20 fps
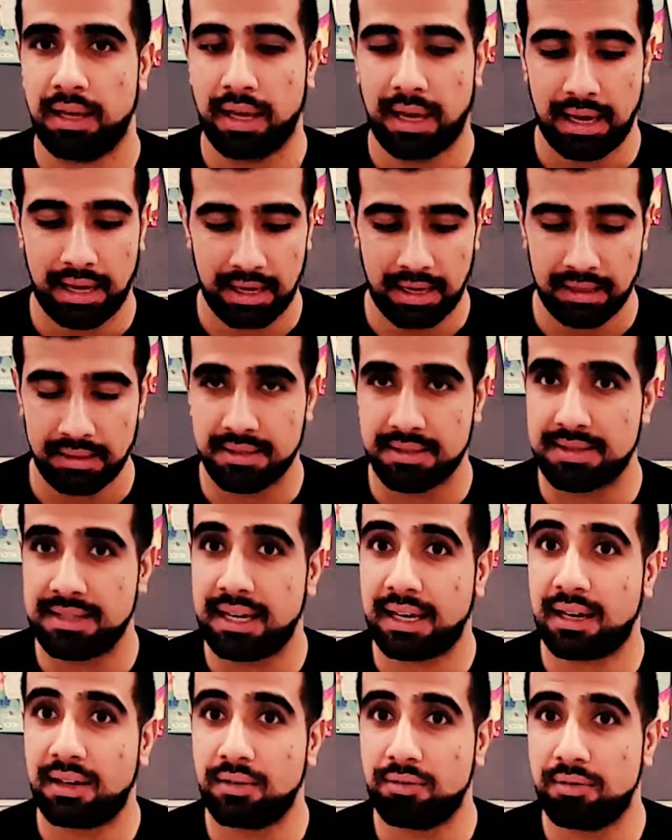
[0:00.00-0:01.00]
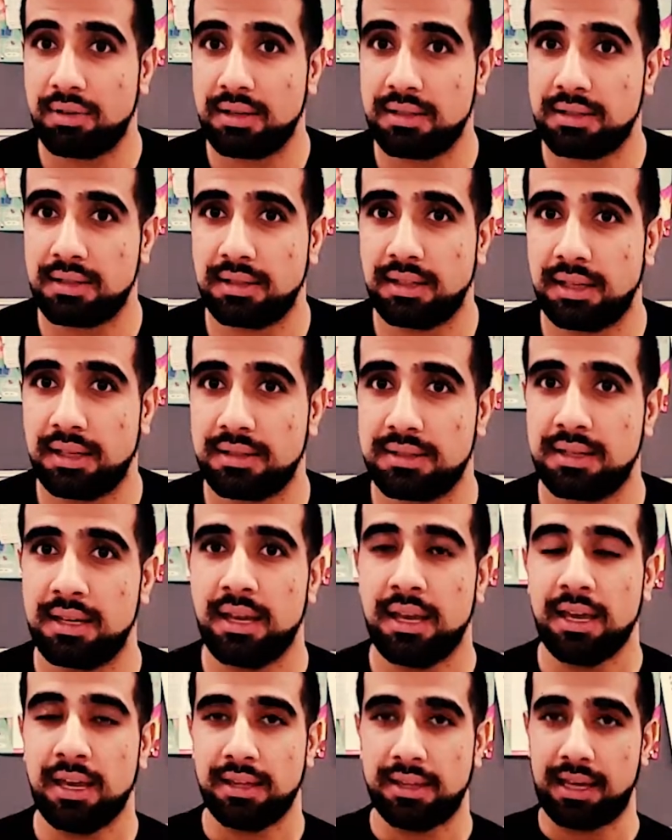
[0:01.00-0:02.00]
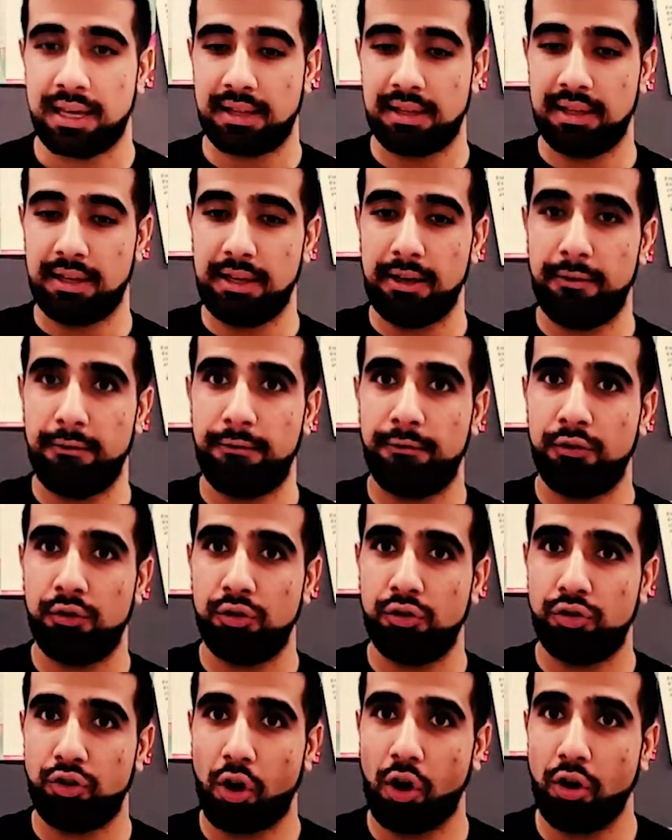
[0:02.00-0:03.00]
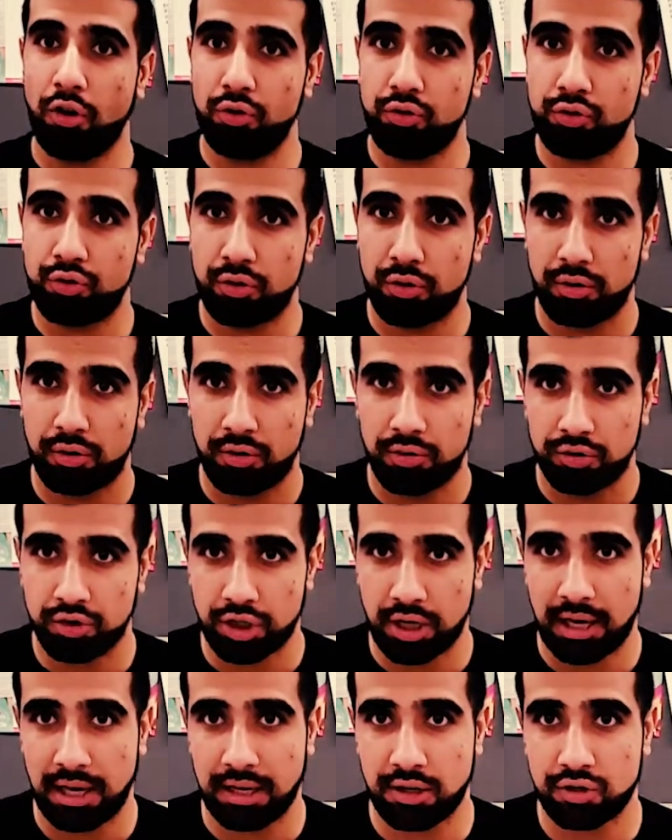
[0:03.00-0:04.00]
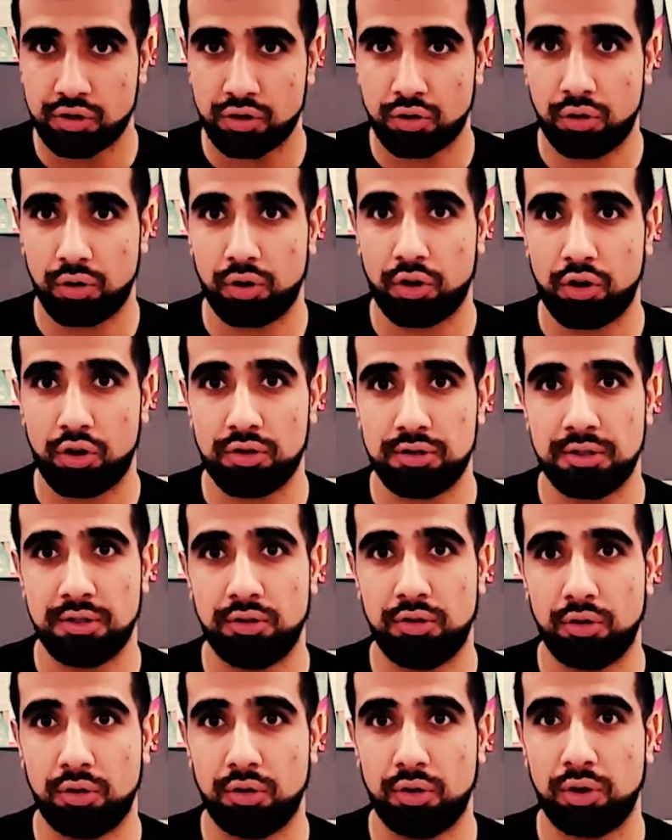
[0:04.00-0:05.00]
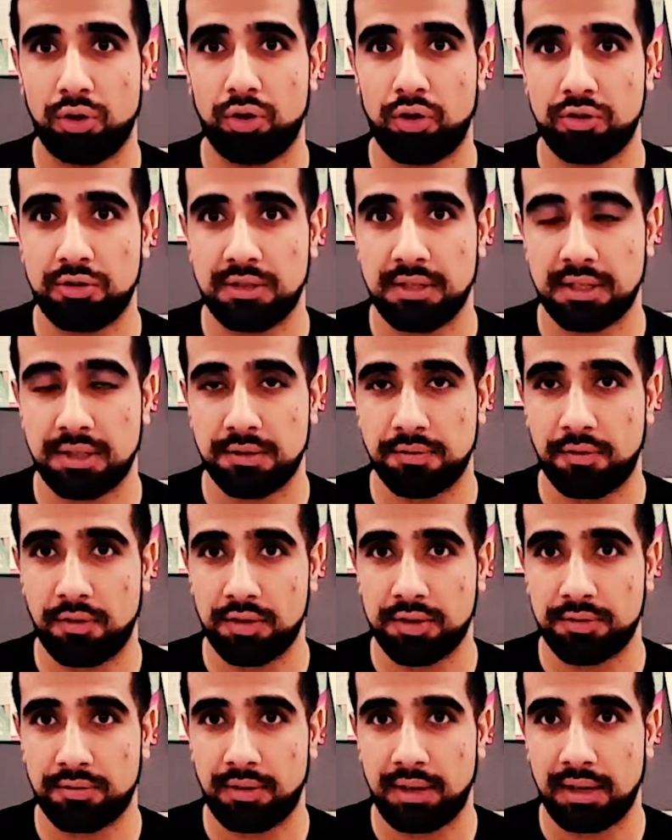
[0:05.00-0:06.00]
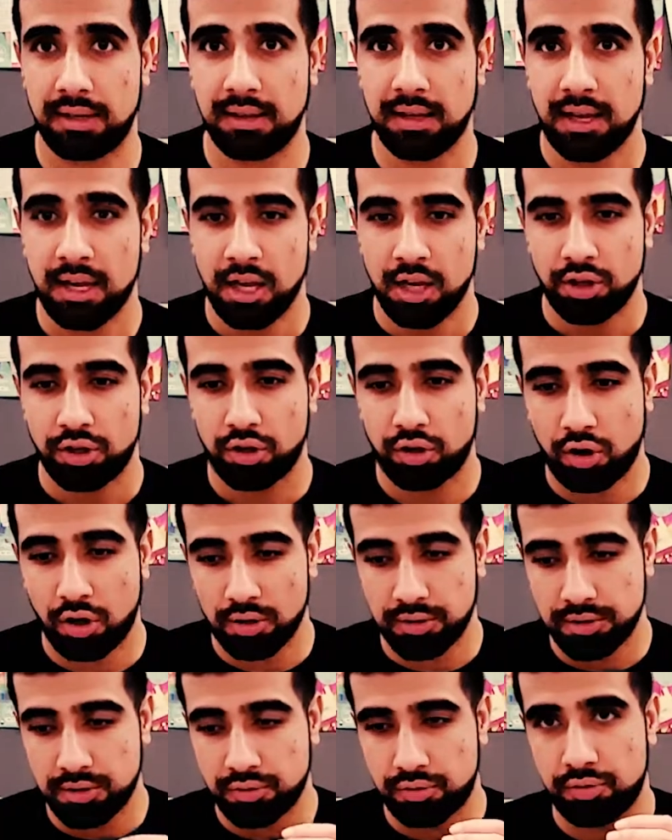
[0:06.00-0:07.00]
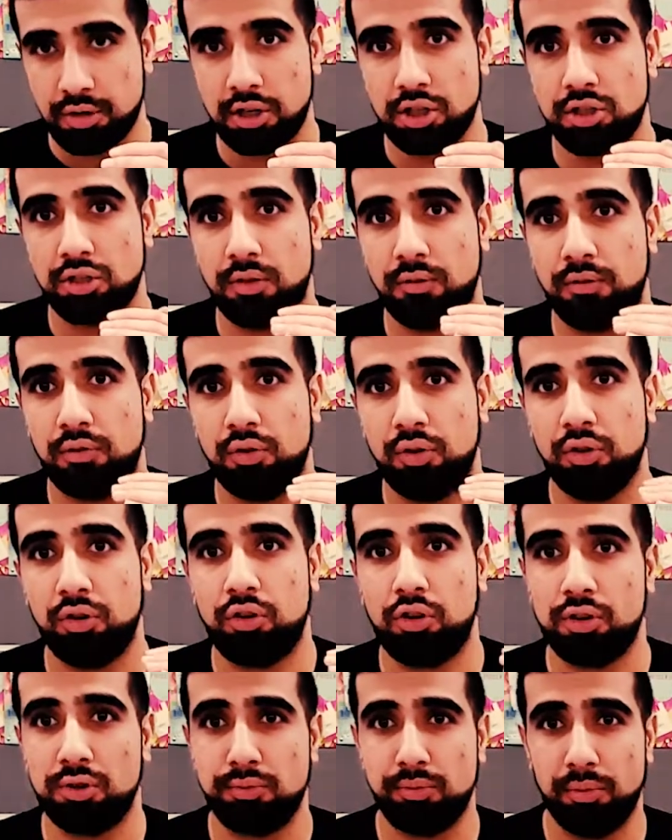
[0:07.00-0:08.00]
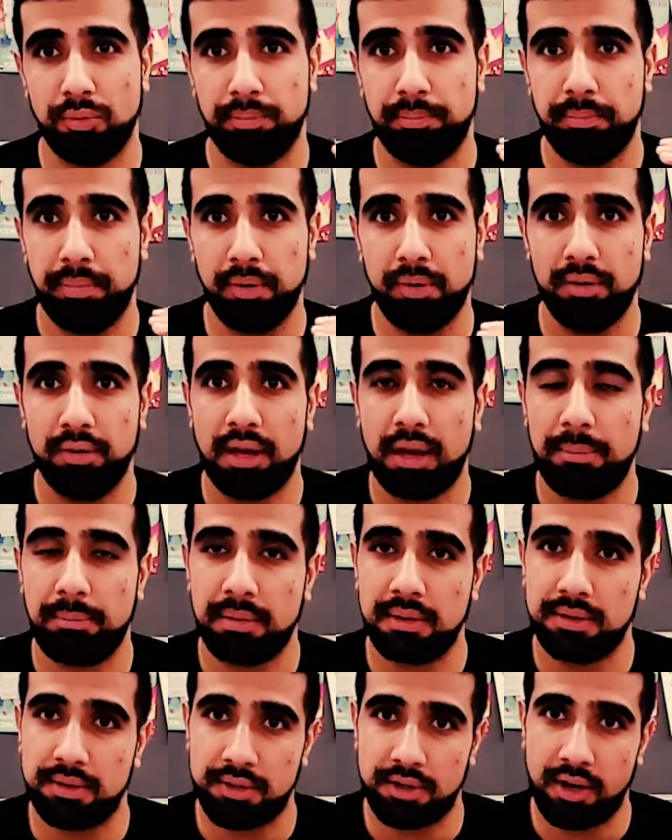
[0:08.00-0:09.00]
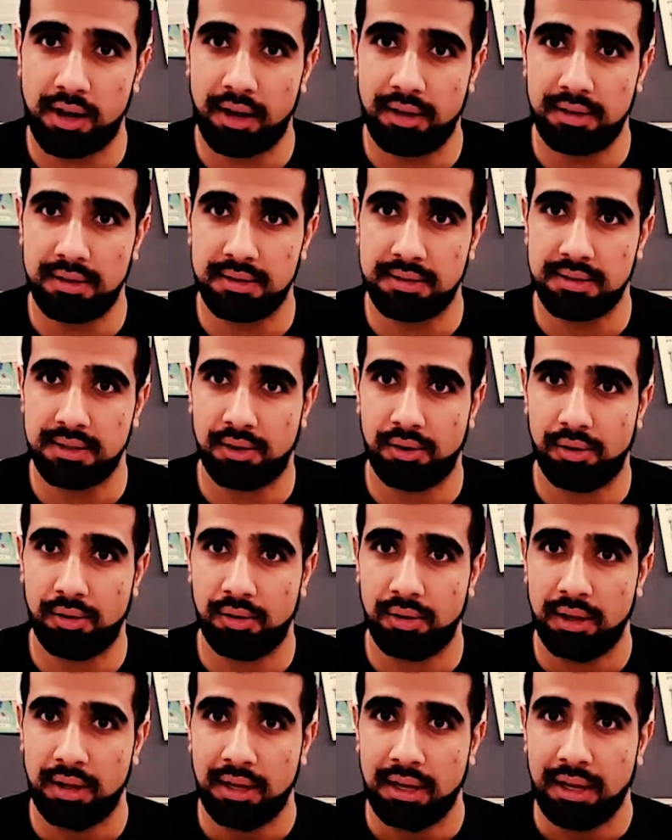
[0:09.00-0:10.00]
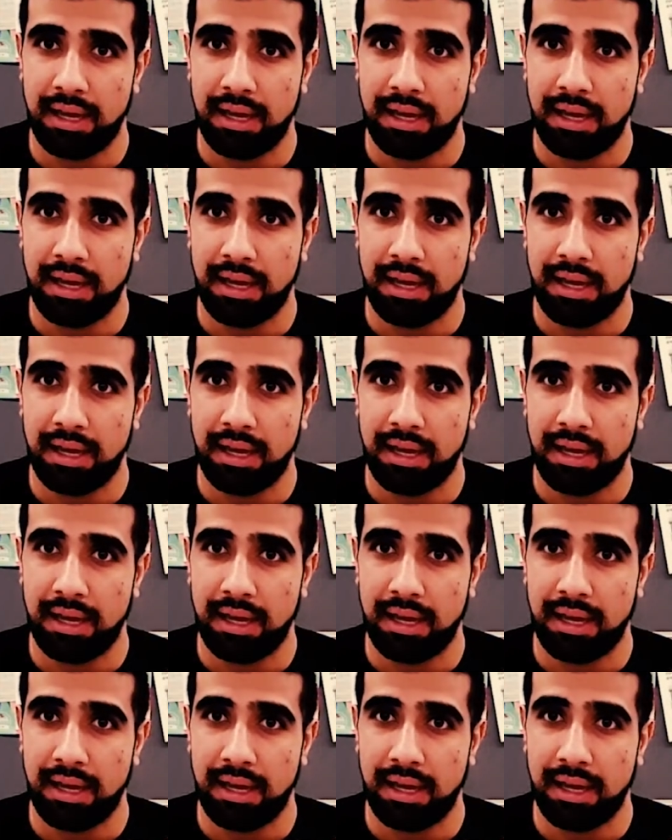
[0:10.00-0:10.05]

And the second reason is that if you don't change glucose into glucose 6-phosphate, the concentration of glucose will build up inside the cell.